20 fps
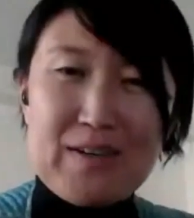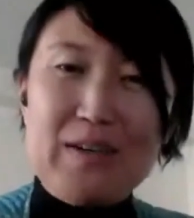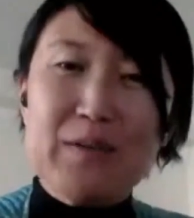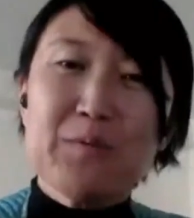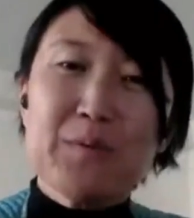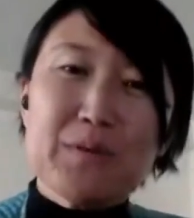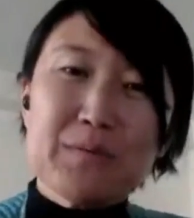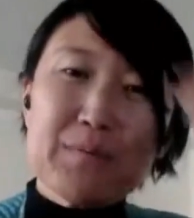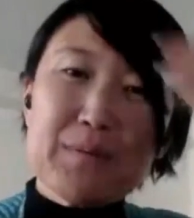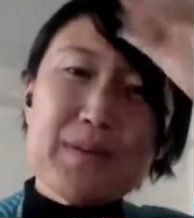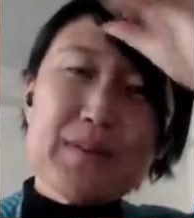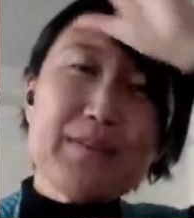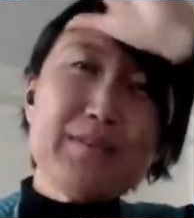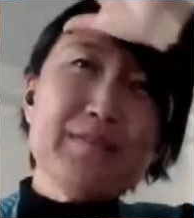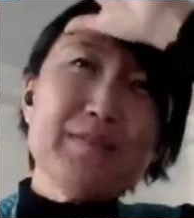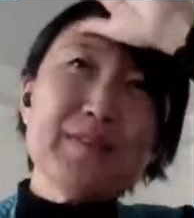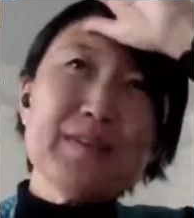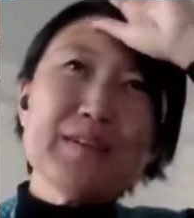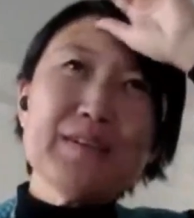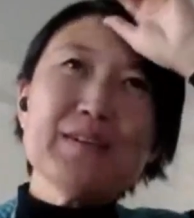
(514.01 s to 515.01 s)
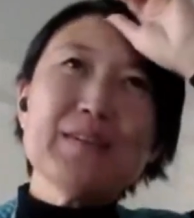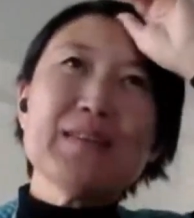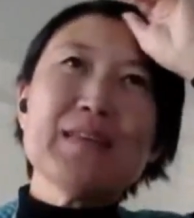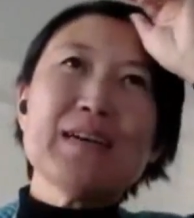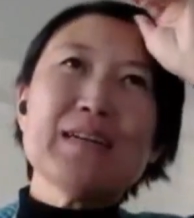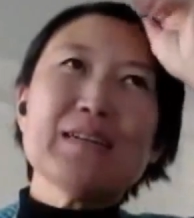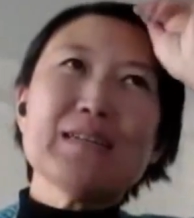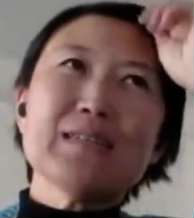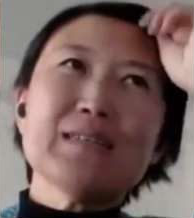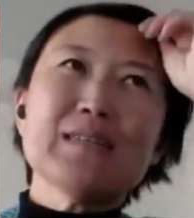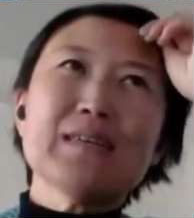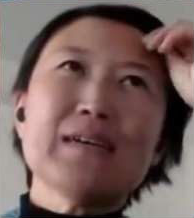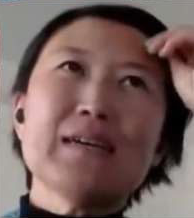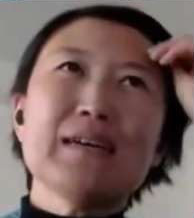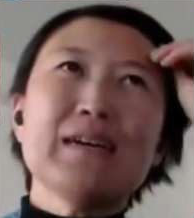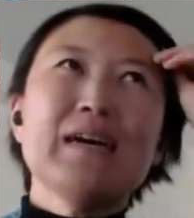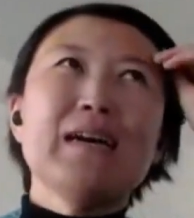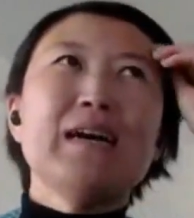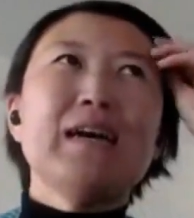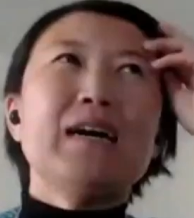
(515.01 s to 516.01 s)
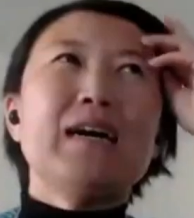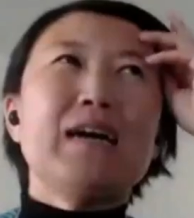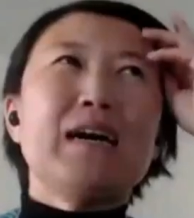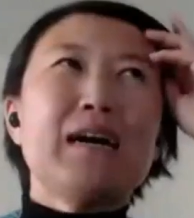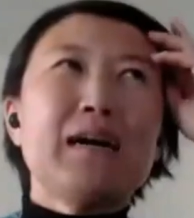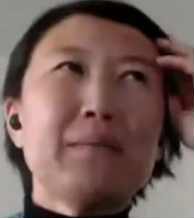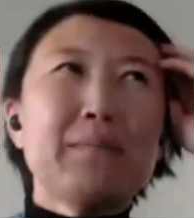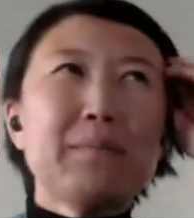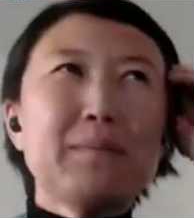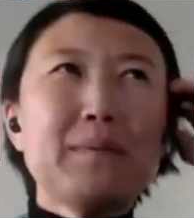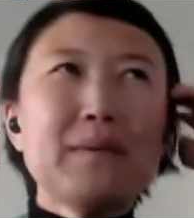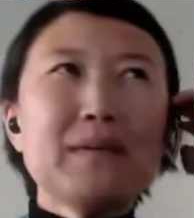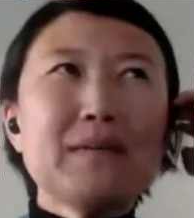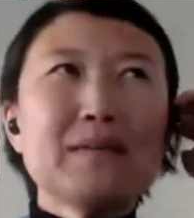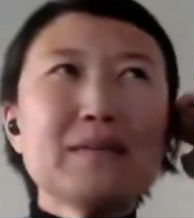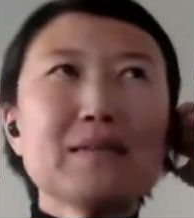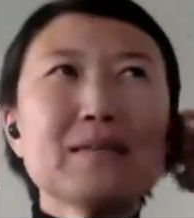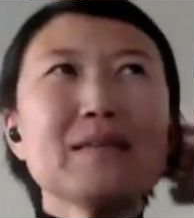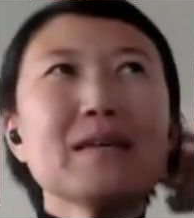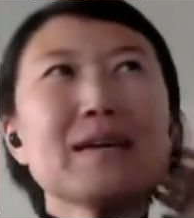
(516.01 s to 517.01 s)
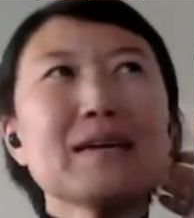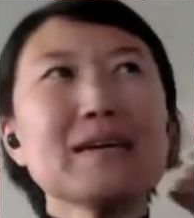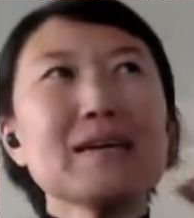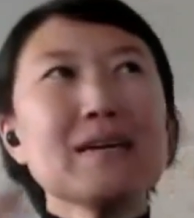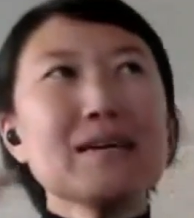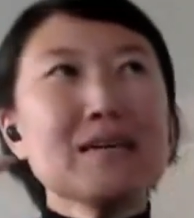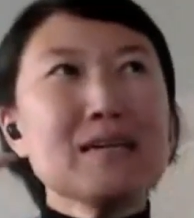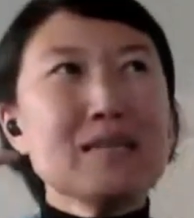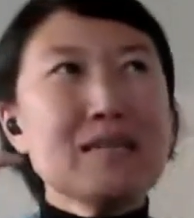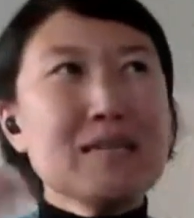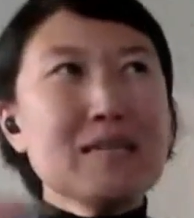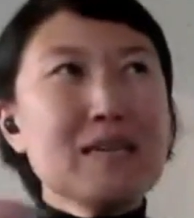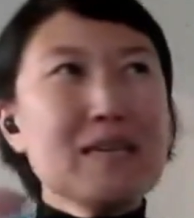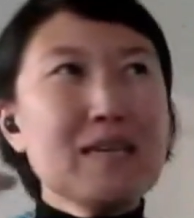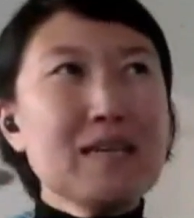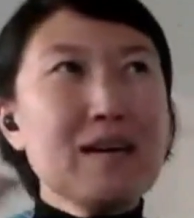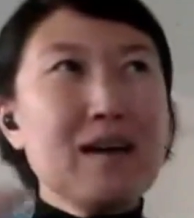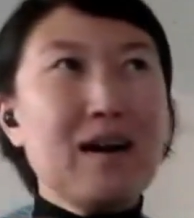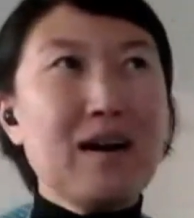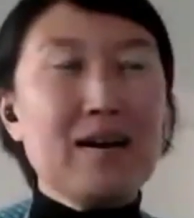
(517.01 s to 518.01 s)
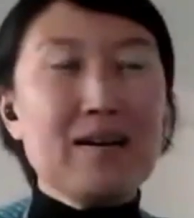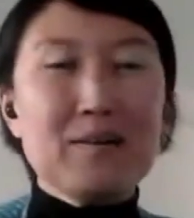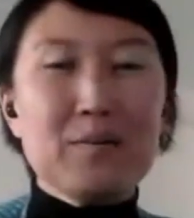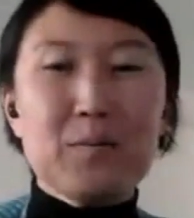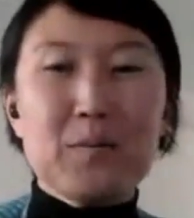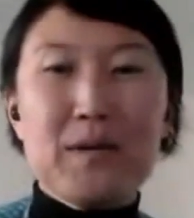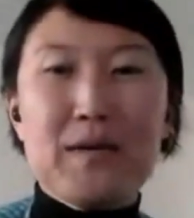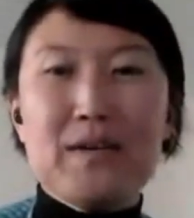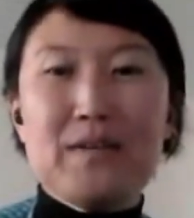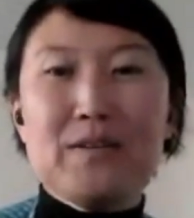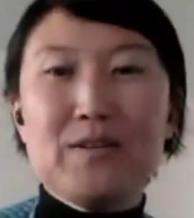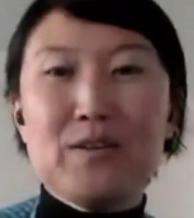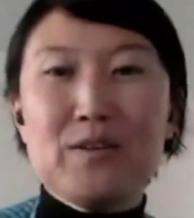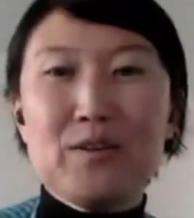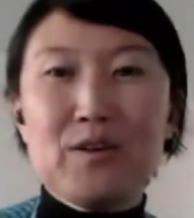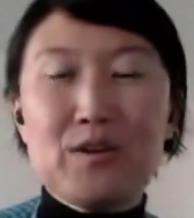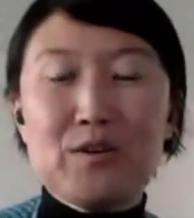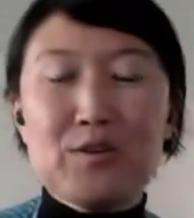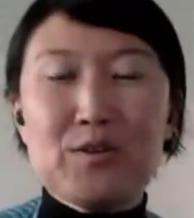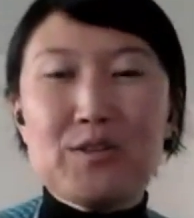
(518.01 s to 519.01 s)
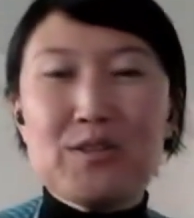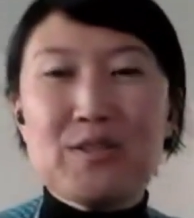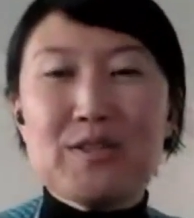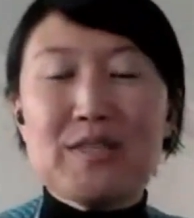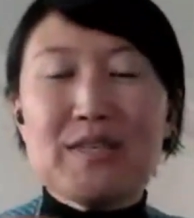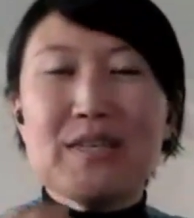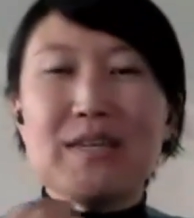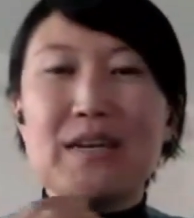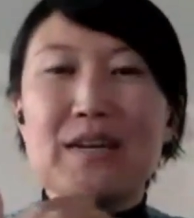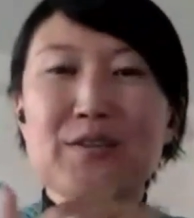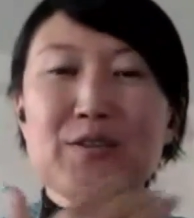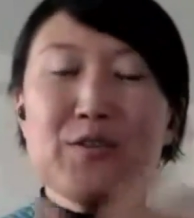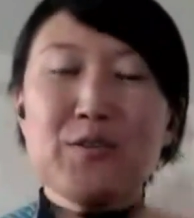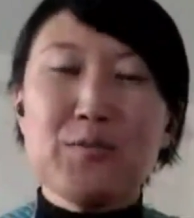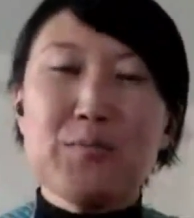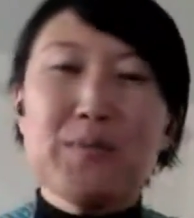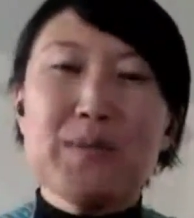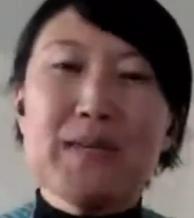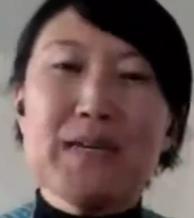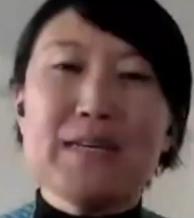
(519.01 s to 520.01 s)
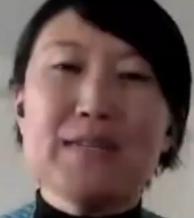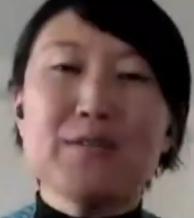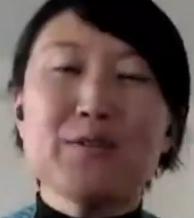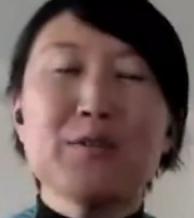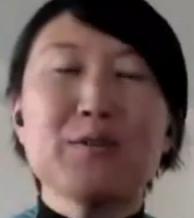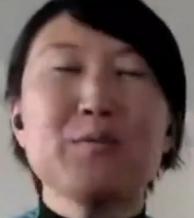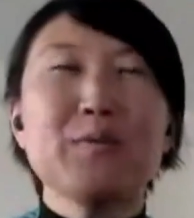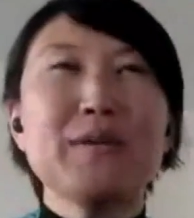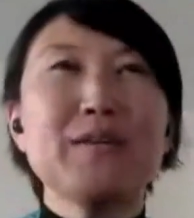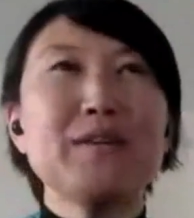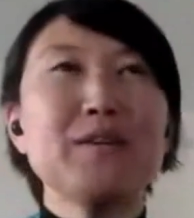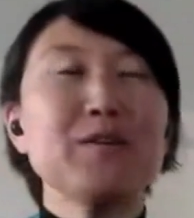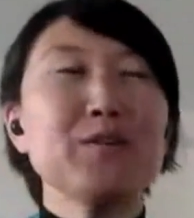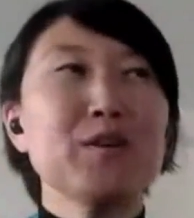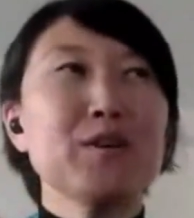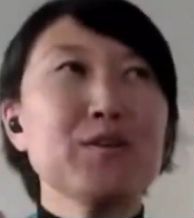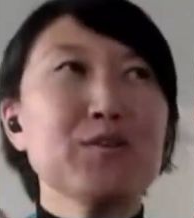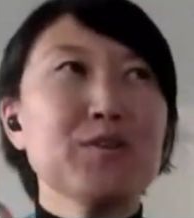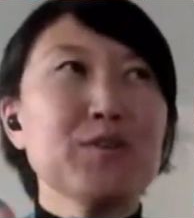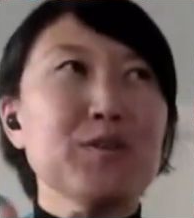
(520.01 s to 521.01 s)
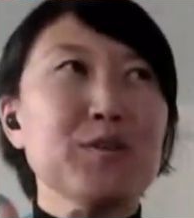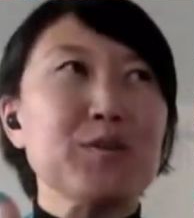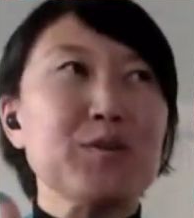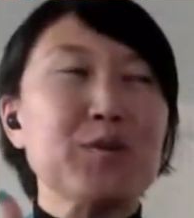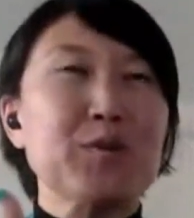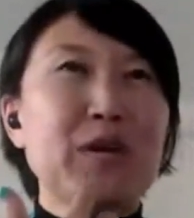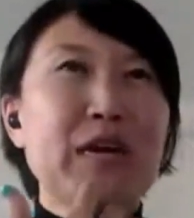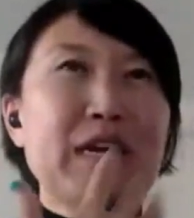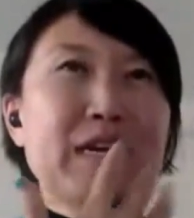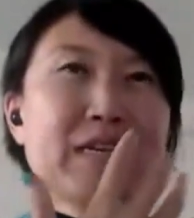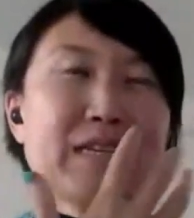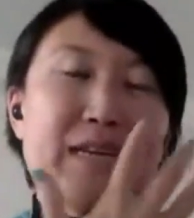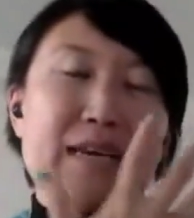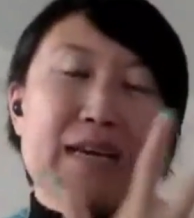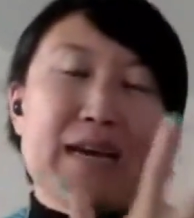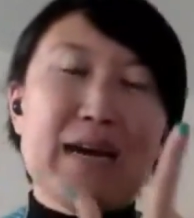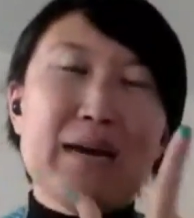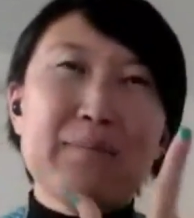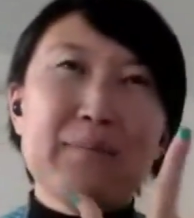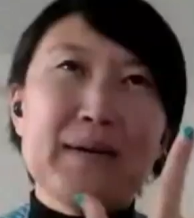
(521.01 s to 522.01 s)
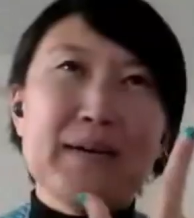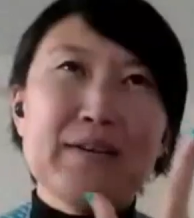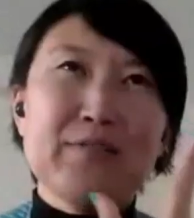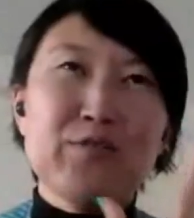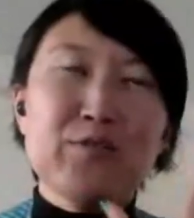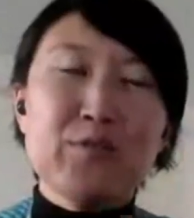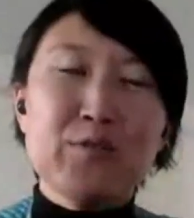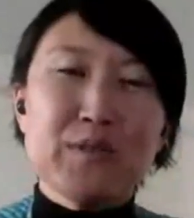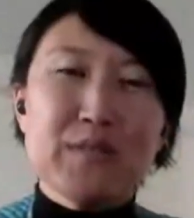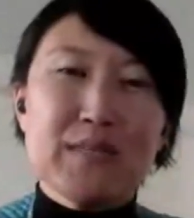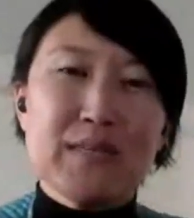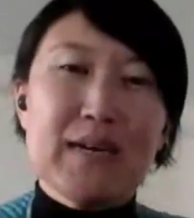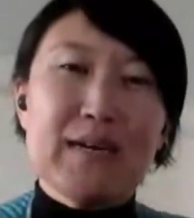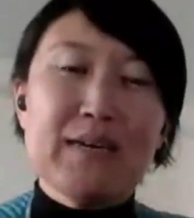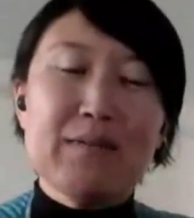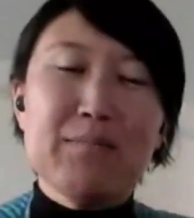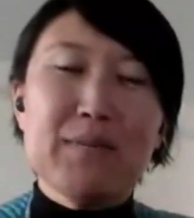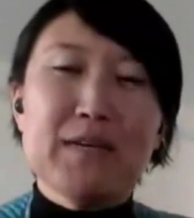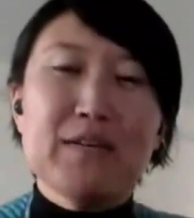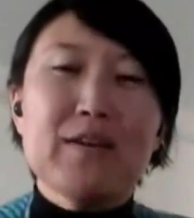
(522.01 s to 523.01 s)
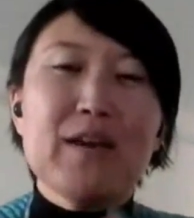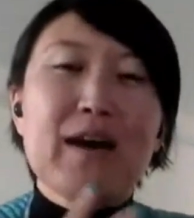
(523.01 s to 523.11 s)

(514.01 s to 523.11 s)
It will be the fear that is like a bit like clinging on when you go to see a new place or when you go to take up a new assignment.